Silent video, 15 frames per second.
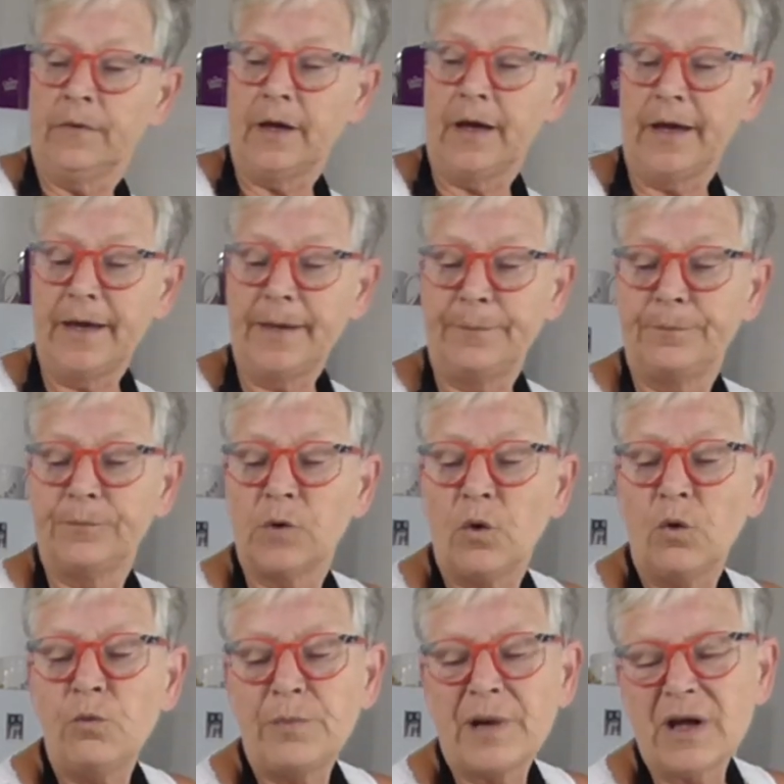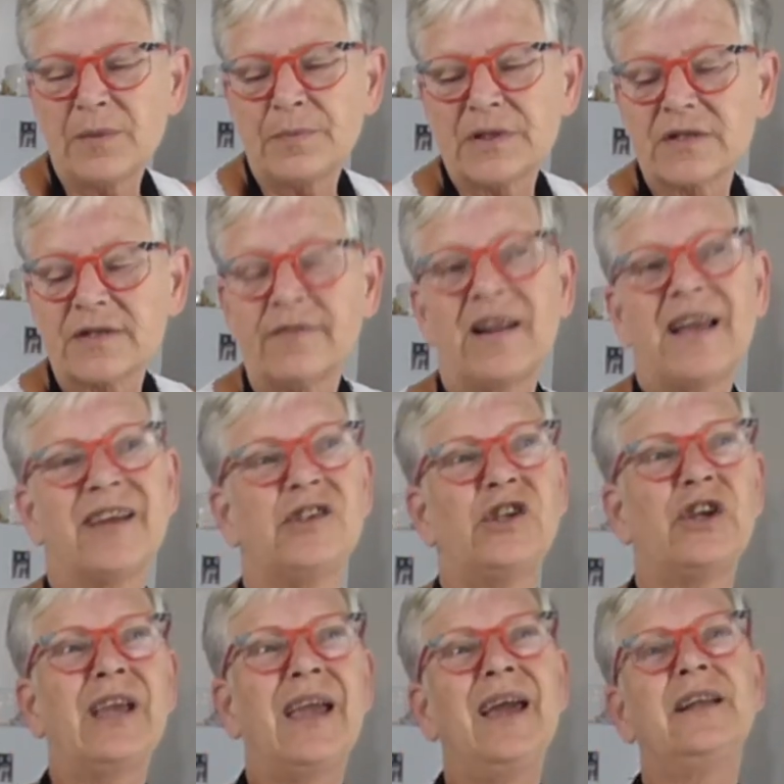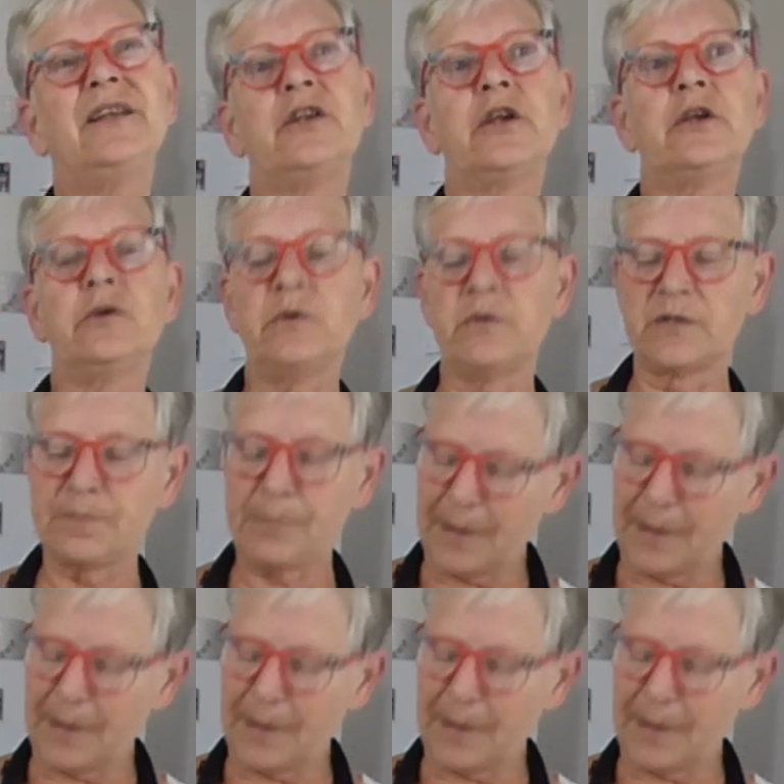All-purpose flour you can use,